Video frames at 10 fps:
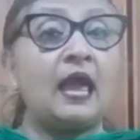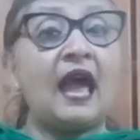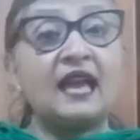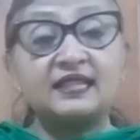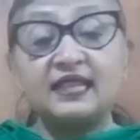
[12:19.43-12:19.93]

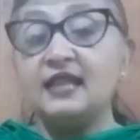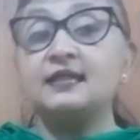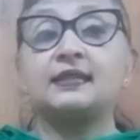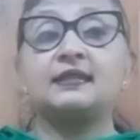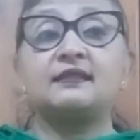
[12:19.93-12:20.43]
And
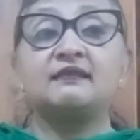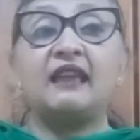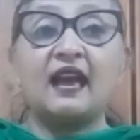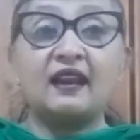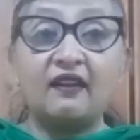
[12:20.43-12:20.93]
since they
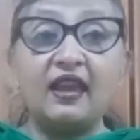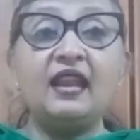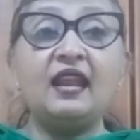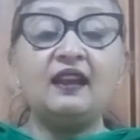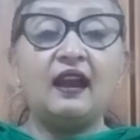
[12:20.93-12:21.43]
are green
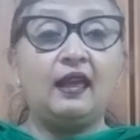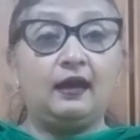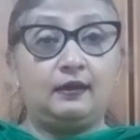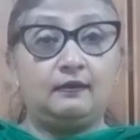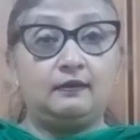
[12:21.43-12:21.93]
in color,